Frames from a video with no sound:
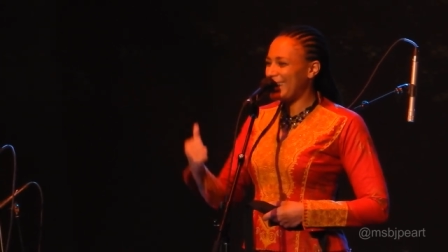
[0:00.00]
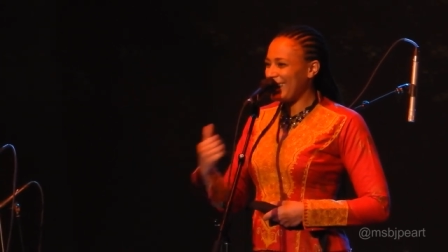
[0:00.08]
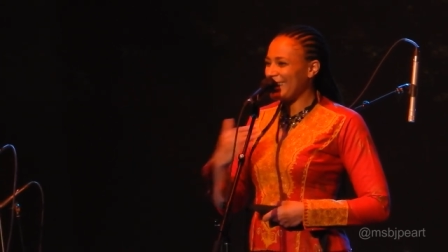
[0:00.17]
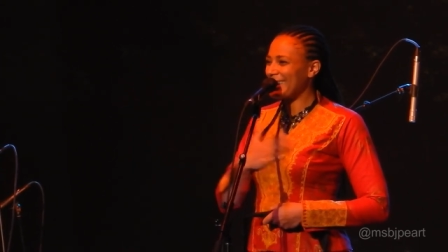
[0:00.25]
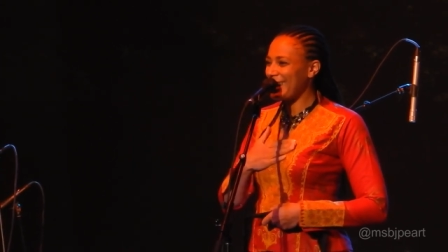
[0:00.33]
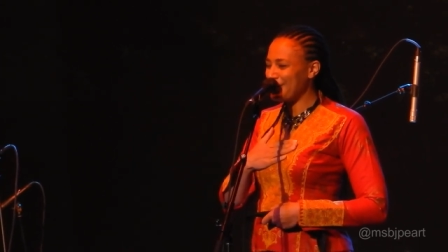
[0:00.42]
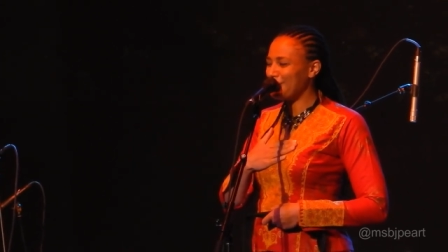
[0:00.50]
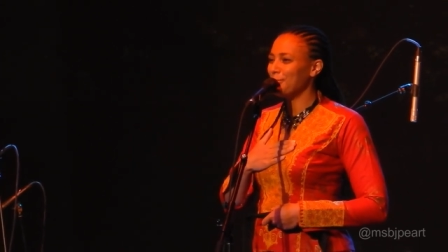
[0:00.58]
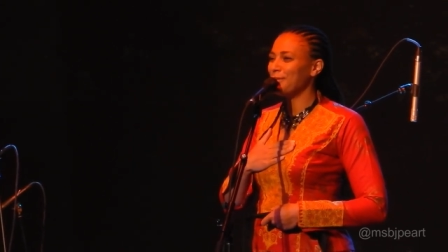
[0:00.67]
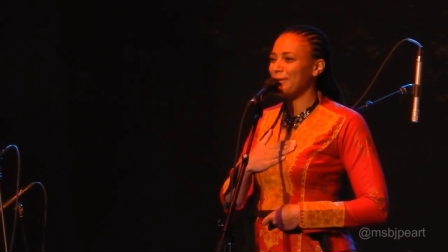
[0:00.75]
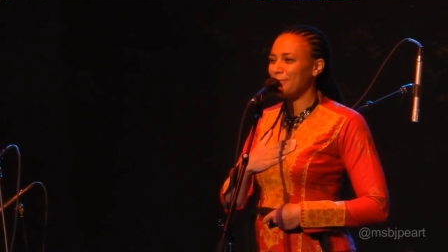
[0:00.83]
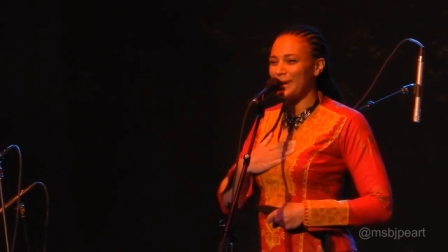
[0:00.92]
Okay, thank
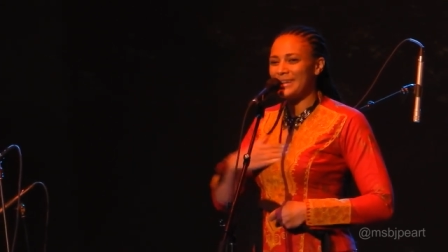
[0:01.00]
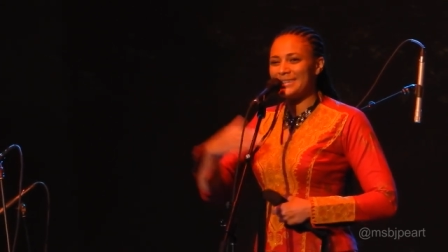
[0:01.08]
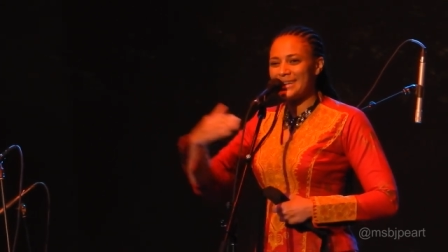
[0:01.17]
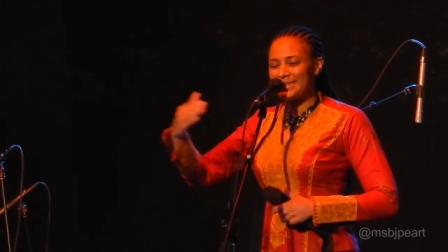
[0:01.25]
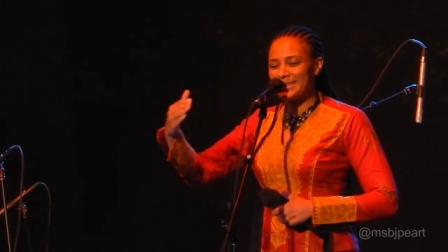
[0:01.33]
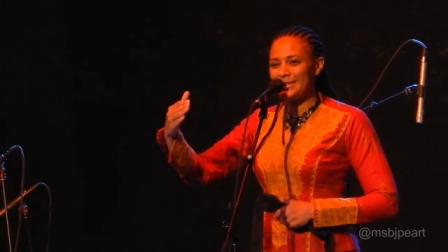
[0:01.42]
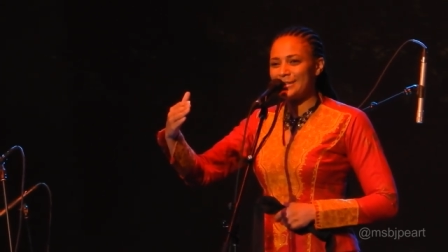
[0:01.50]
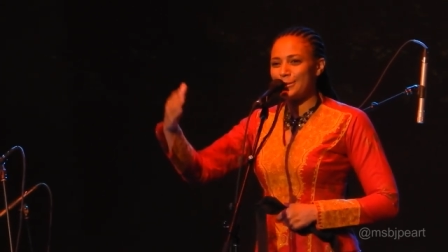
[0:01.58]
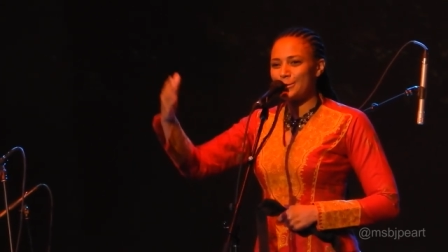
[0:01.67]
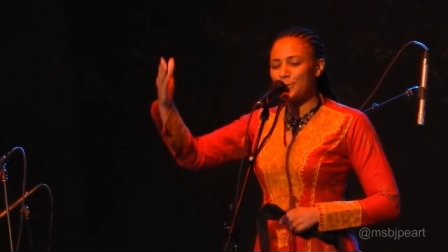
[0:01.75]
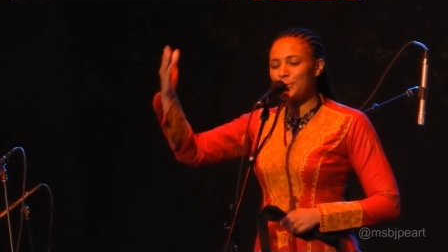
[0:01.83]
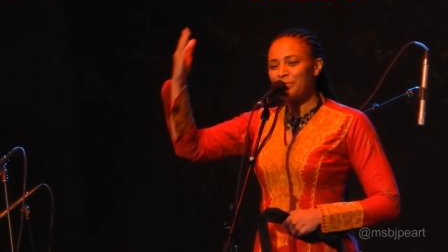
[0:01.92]
you, my friends and
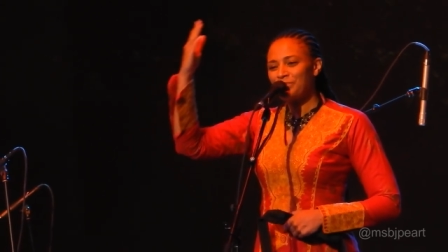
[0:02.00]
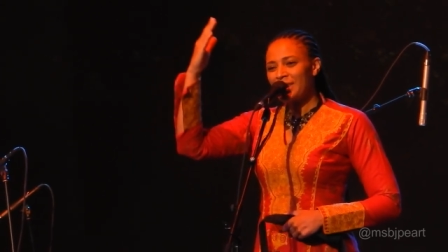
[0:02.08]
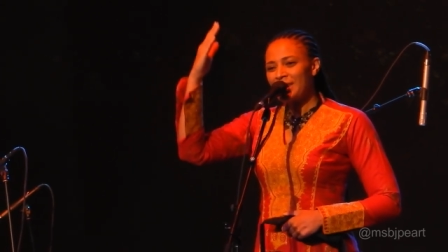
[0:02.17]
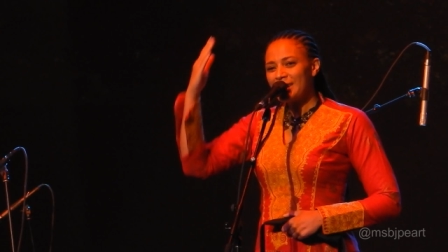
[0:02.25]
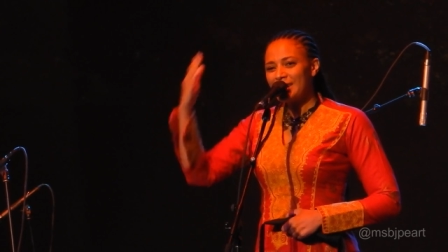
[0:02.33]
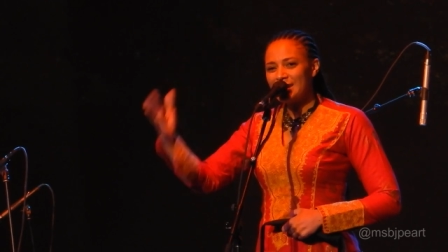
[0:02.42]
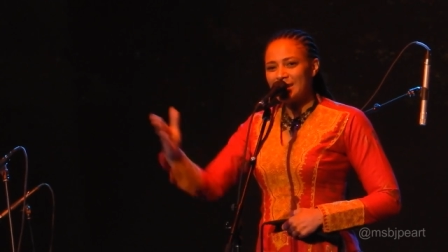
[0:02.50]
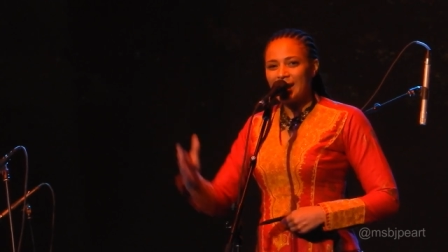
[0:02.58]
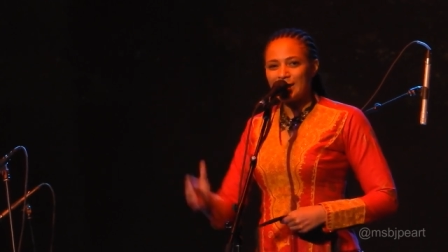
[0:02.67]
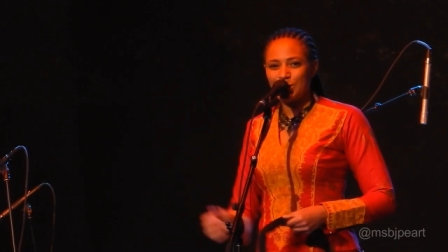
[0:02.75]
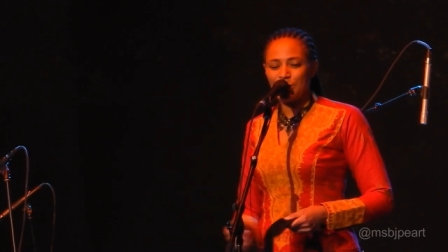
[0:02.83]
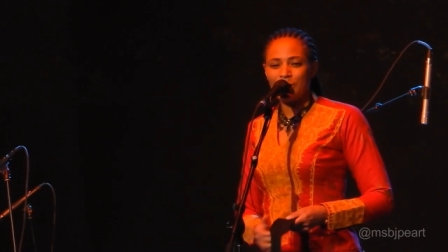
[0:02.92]
sisters. So this
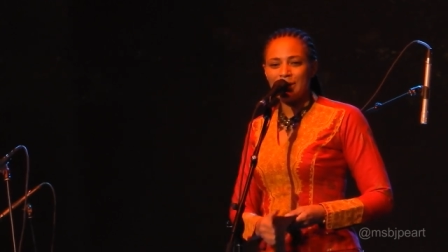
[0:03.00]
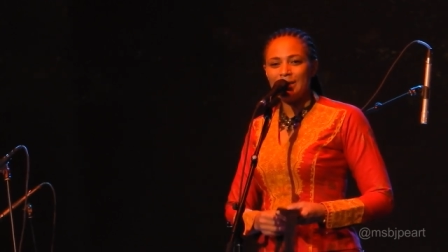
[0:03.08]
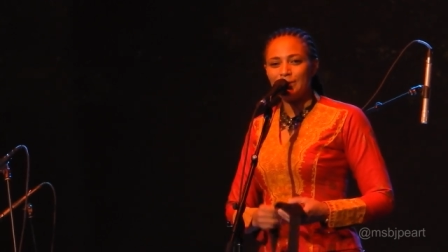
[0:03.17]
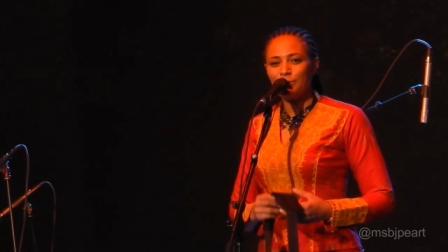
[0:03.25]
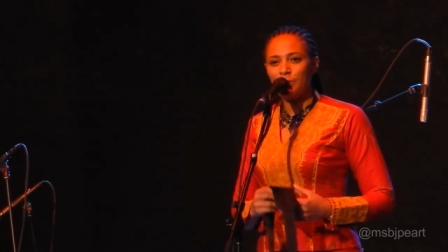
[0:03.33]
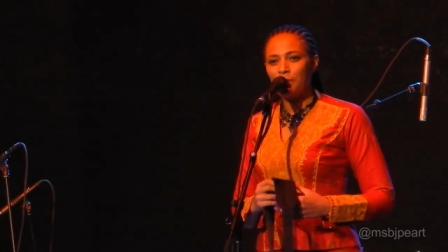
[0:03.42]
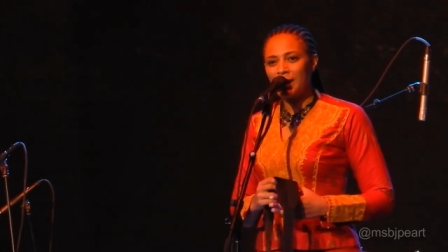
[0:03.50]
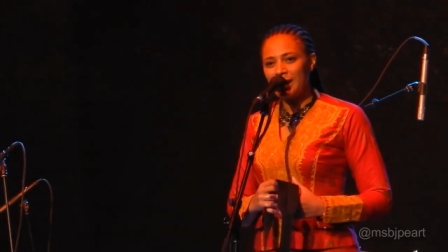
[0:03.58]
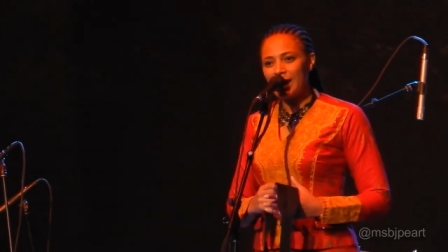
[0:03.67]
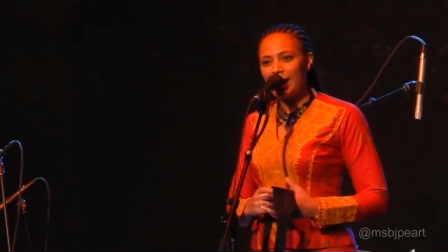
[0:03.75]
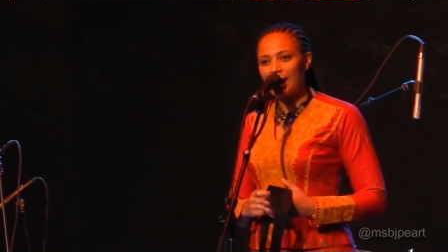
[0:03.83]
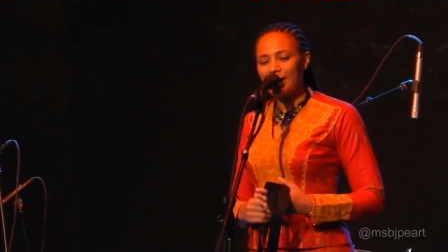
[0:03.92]
last song is for
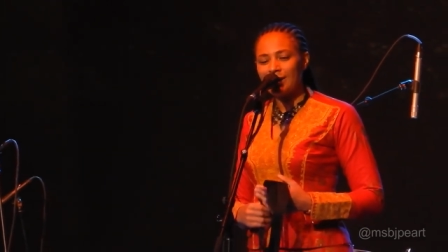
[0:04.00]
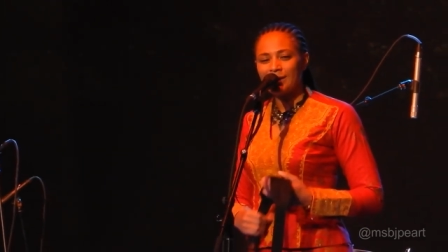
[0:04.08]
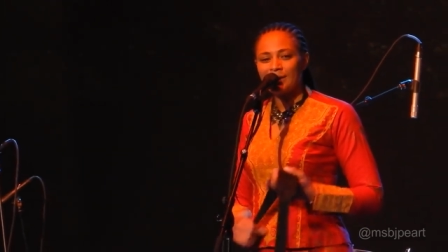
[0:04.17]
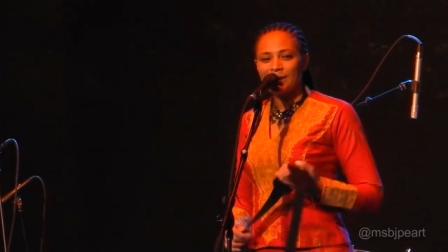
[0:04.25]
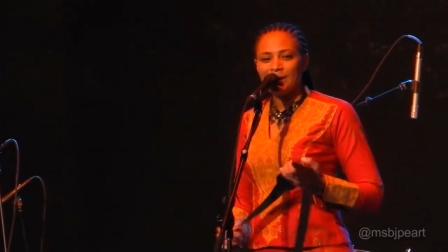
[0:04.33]
Bannaya.